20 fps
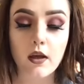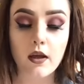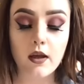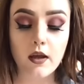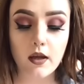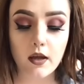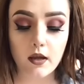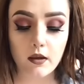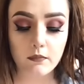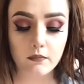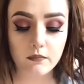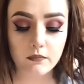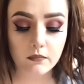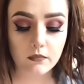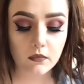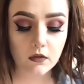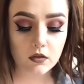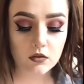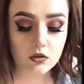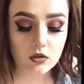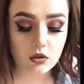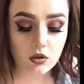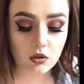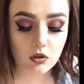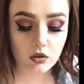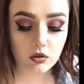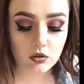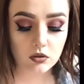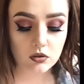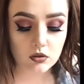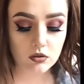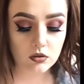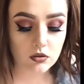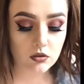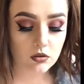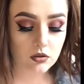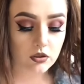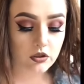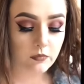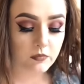So
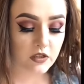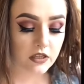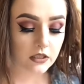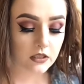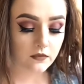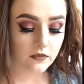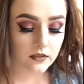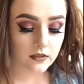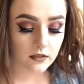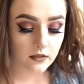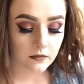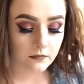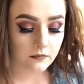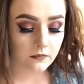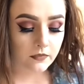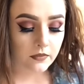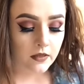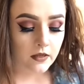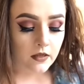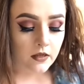subjectivism,